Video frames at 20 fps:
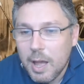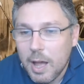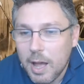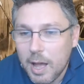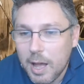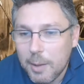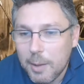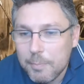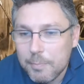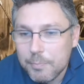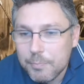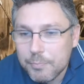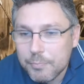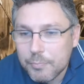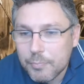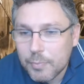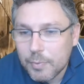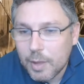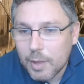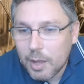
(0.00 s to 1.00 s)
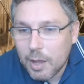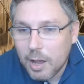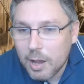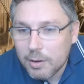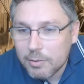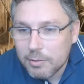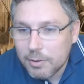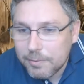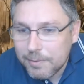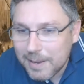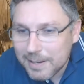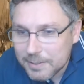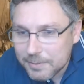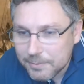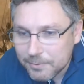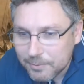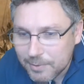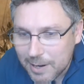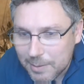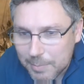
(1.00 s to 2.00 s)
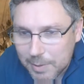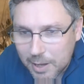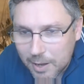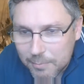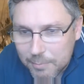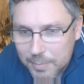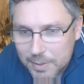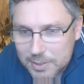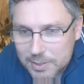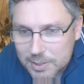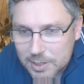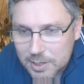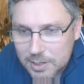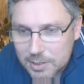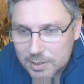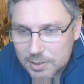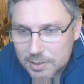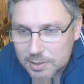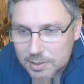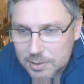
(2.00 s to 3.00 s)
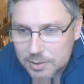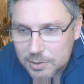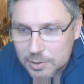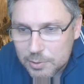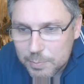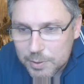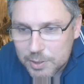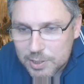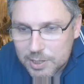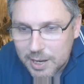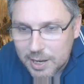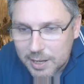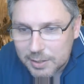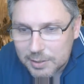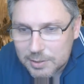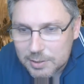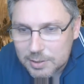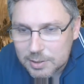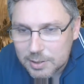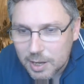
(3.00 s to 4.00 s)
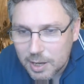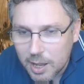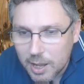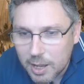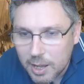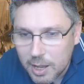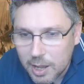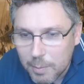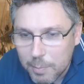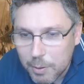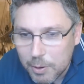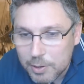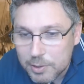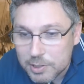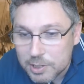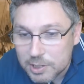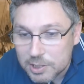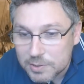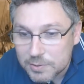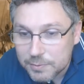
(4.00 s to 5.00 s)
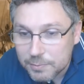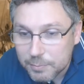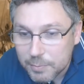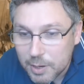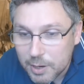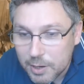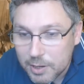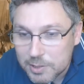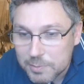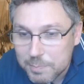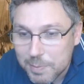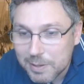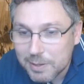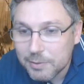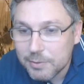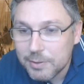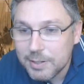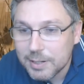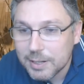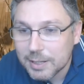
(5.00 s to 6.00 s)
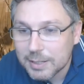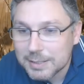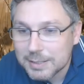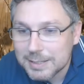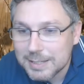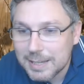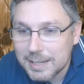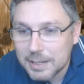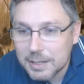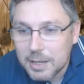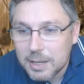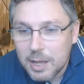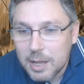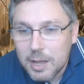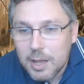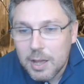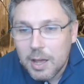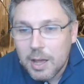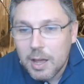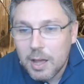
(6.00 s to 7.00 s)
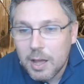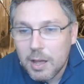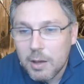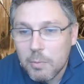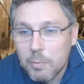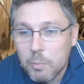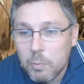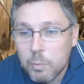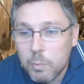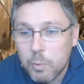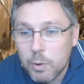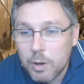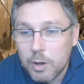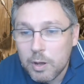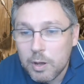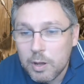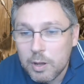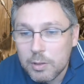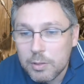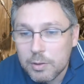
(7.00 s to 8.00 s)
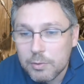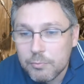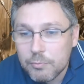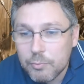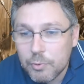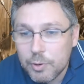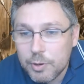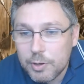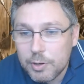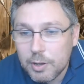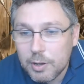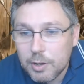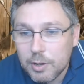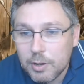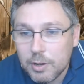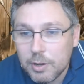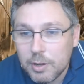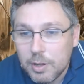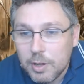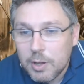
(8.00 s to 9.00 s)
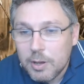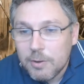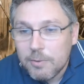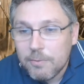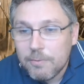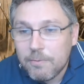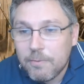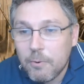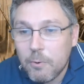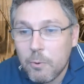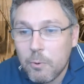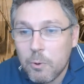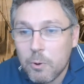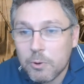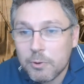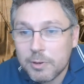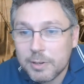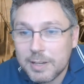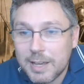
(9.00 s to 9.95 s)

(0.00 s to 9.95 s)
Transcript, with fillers: Um, uh, reflective rambling. I've missed a super chat. Uh, apologies from Caius Ballerina saying, uh, "Were the Rhoynar for or